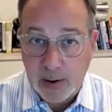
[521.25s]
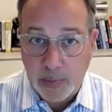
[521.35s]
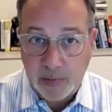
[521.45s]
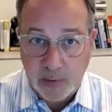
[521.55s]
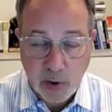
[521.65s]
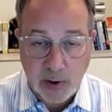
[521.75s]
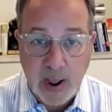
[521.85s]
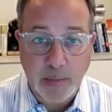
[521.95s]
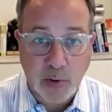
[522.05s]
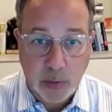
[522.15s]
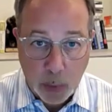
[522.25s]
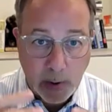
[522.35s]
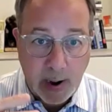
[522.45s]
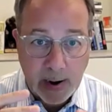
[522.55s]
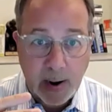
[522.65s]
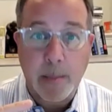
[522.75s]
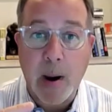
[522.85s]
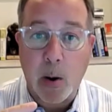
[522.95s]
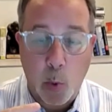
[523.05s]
a position to capture more data about